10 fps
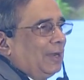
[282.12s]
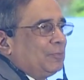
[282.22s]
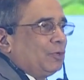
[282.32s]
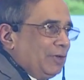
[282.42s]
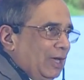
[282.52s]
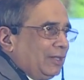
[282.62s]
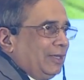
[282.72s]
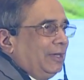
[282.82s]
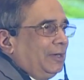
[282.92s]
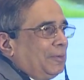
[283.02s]
So we are
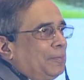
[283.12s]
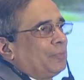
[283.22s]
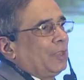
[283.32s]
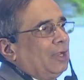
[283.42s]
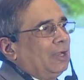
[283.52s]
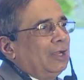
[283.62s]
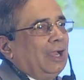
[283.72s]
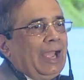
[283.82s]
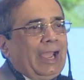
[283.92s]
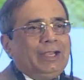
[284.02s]
there.
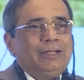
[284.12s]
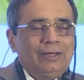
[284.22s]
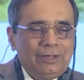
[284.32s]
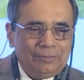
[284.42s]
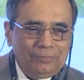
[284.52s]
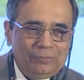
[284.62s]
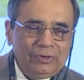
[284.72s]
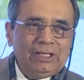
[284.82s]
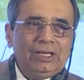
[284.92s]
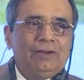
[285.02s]
And
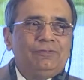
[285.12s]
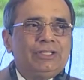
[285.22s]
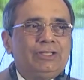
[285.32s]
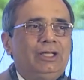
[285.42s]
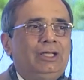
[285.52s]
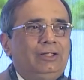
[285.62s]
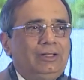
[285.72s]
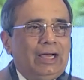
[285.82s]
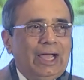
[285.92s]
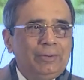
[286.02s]
within Gift City,
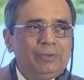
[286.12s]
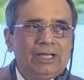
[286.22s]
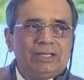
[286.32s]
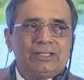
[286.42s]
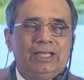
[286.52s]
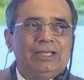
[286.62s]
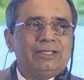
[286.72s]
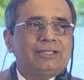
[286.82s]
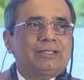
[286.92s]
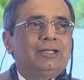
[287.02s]
the IBX
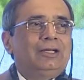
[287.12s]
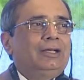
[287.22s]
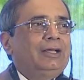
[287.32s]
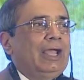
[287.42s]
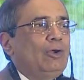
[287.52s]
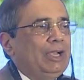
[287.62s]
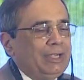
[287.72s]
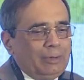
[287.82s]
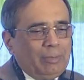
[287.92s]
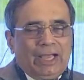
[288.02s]
is
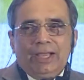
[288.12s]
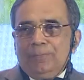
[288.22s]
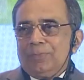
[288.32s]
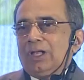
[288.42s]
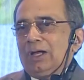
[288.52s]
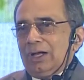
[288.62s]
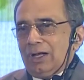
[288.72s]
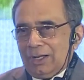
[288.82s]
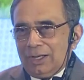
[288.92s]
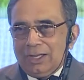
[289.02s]
regulated by
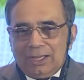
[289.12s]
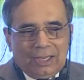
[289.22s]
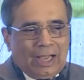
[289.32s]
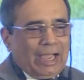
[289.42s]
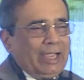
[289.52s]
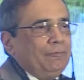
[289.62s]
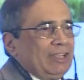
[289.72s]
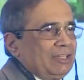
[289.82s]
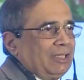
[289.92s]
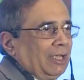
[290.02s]

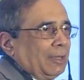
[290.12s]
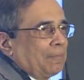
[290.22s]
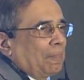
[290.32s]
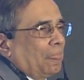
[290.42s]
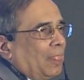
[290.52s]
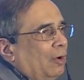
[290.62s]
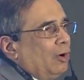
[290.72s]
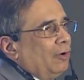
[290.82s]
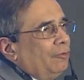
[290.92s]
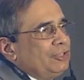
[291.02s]
IFSCA,
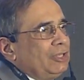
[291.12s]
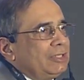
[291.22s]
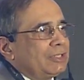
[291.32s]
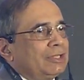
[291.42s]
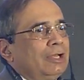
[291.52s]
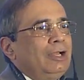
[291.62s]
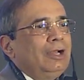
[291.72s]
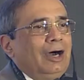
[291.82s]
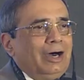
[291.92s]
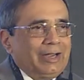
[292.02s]
which is
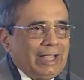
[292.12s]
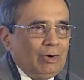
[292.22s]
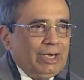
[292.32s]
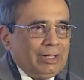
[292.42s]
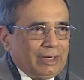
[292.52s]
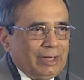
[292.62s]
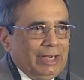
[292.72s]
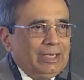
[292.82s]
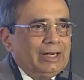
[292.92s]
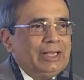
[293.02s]
our regulator,
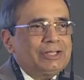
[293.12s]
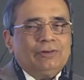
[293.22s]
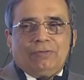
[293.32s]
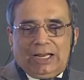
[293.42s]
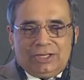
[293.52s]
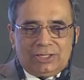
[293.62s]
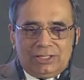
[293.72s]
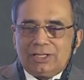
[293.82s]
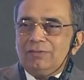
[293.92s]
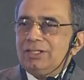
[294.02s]
International Financial
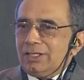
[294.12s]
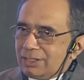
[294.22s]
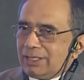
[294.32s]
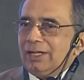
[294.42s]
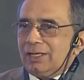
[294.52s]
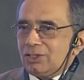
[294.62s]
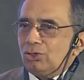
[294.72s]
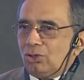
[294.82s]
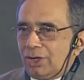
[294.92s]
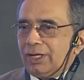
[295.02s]
Services Centers
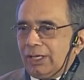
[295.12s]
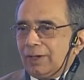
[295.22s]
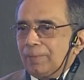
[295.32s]
Authority.